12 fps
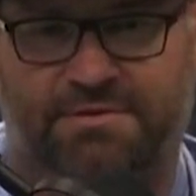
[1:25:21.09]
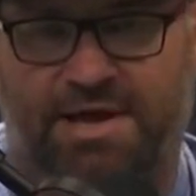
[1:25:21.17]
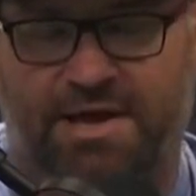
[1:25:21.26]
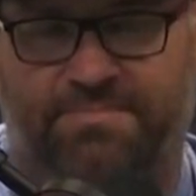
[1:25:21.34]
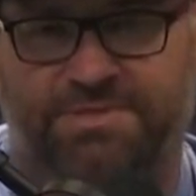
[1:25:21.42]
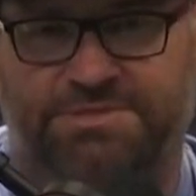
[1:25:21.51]

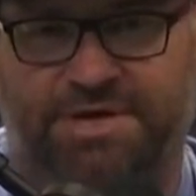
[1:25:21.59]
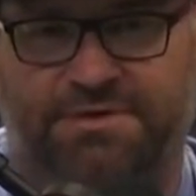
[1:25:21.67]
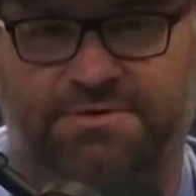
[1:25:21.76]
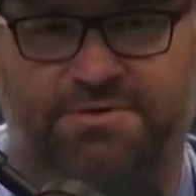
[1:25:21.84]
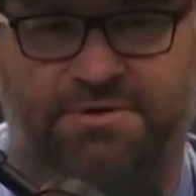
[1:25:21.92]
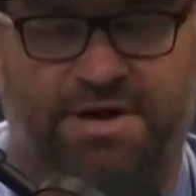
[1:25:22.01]
Hennepin
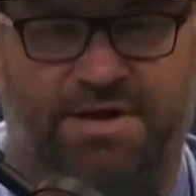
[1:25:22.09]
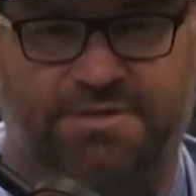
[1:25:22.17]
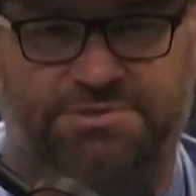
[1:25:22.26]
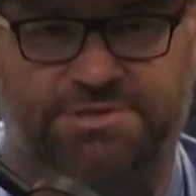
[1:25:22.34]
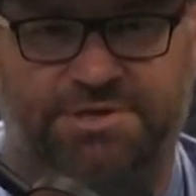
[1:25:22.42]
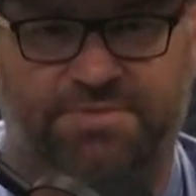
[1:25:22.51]
Technical
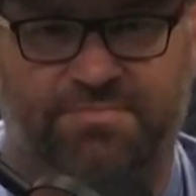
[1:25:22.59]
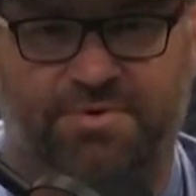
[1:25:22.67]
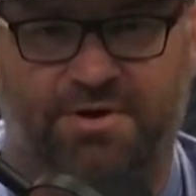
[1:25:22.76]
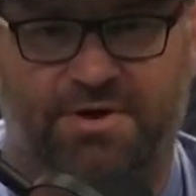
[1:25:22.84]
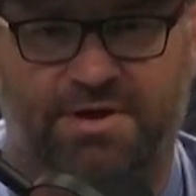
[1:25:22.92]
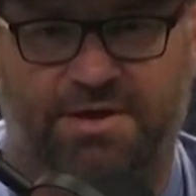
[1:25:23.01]
College in Eden
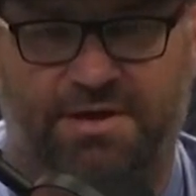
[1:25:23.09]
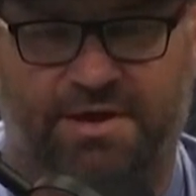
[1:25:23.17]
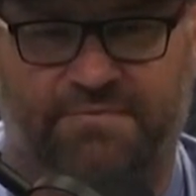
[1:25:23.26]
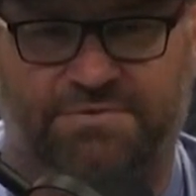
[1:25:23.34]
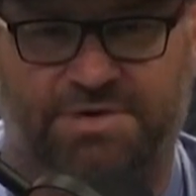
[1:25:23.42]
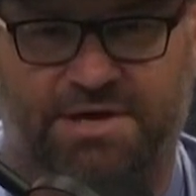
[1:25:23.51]
Prairie.
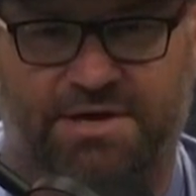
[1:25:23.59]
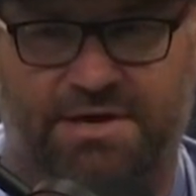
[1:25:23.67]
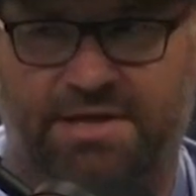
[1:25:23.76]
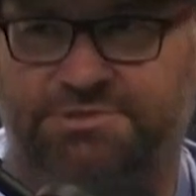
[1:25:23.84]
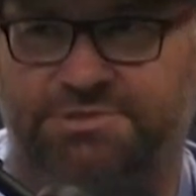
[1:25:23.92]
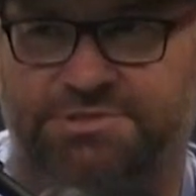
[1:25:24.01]
I've taught
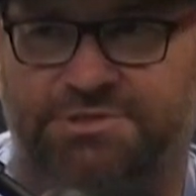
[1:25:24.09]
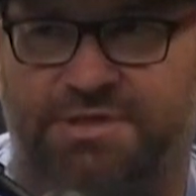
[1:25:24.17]
an engines